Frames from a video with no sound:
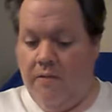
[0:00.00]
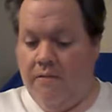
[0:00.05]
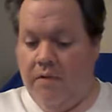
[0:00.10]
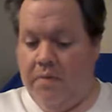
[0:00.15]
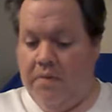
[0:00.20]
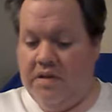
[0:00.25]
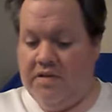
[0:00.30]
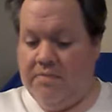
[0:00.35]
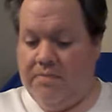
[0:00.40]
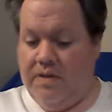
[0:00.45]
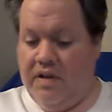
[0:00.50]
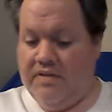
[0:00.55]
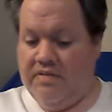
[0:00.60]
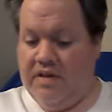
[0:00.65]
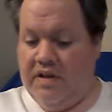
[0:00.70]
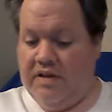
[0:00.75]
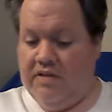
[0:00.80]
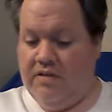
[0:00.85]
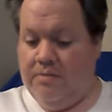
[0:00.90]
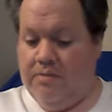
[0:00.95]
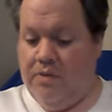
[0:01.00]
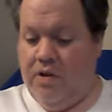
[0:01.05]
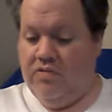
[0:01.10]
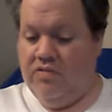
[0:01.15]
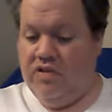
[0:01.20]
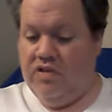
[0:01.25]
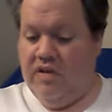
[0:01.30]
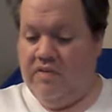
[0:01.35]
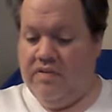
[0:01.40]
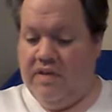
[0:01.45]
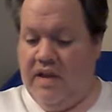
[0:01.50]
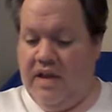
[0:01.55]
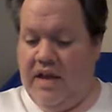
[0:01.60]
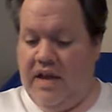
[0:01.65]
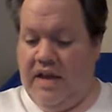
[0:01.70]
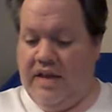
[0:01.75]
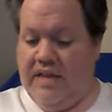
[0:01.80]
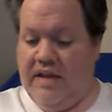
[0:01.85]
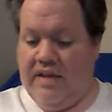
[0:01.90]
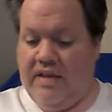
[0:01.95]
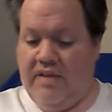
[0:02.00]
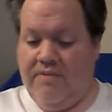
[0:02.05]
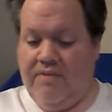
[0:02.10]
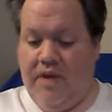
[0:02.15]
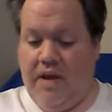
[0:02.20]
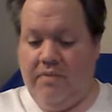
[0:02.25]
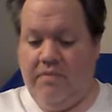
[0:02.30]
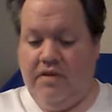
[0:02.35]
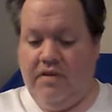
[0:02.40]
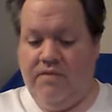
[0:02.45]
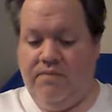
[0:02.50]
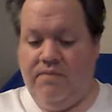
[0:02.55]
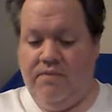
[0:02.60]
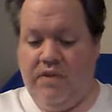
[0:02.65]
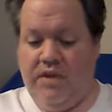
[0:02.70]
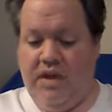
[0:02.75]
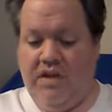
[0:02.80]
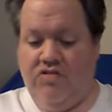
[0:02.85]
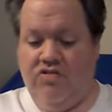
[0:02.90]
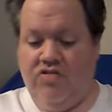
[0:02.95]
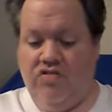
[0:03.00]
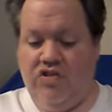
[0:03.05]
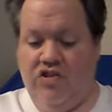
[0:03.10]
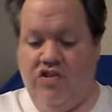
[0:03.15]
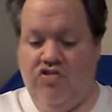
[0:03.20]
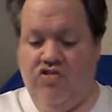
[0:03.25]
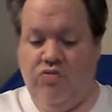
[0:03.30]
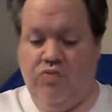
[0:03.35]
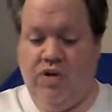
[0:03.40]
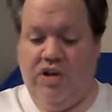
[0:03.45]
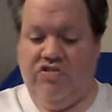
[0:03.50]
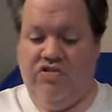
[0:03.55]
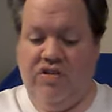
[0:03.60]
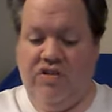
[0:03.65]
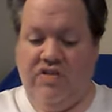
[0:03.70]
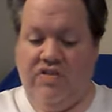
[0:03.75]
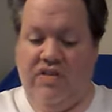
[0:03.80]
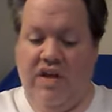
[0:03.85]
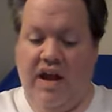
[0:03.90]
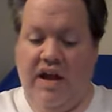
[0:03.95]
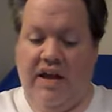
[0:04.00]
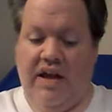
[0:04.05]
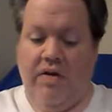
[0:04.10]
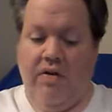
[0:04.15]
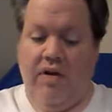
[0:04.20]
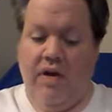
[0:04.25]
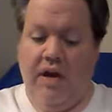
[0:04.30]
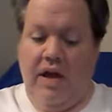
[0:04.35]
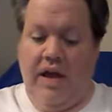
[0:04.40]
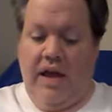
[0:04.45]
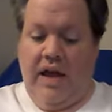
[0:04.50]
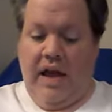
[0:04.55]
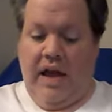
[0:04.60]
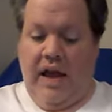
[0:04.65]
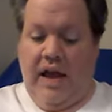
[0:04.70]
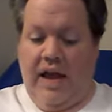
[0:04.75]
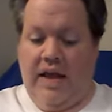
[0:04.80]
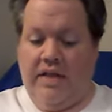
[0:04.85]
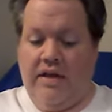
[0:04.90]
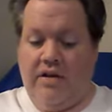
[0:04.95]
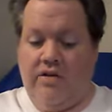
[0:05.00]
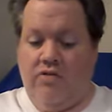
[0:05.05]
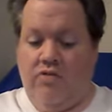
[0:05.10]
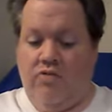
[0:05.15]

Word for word: for misplacing explosives and that the family's financial situation is dire. Ada